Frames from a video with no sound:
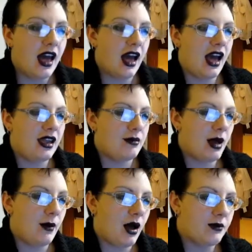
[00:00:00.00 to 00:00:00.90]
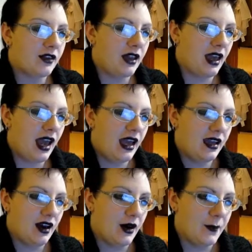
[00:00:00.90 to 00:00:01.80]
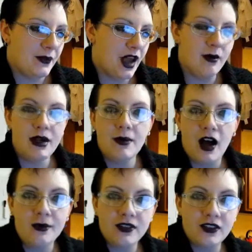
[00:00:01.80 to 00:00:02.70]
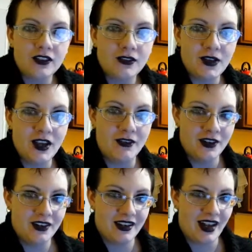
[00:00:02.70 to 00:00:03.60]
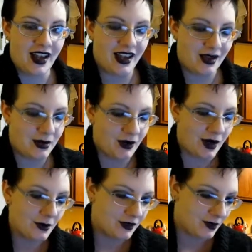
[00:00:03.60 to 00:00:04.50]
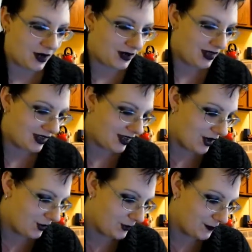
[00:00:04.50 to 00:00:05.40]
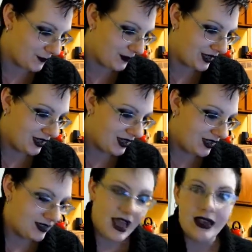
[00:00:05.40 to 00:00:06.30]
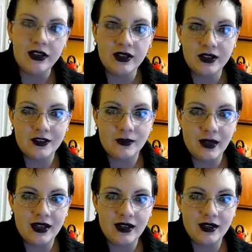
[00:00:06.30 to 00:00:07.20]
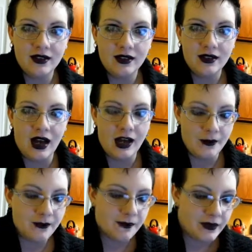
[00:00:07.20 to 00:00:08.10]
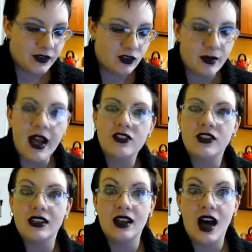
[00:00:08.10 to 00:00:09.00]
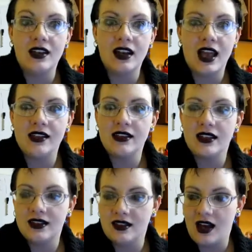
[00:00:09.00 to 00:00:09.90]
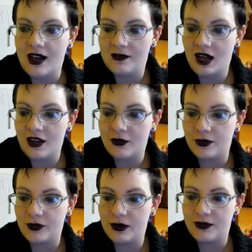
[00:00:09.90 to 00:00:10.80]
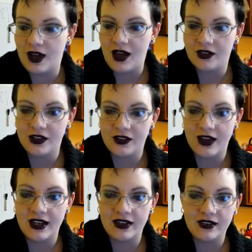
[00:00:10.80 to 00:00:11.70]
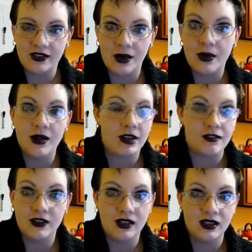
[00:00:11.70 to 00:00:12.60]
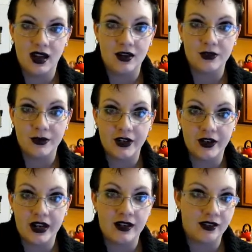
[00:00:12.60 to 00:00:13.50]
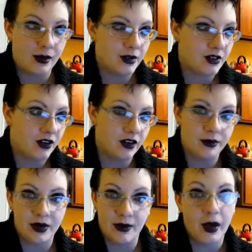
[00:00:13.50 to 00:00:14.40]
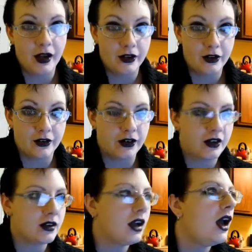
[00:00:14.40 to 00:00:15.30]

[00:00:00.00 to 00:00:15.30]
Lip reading: And my mom's like, hey, how many popsicles have you given her today? And my gram was probably like, oh, that could explain it. So I'm actually not an alien. I'm not from Krypton or Uranus. I'm not, definitely not from Uranus. I'm a turd, but I'm not your turd.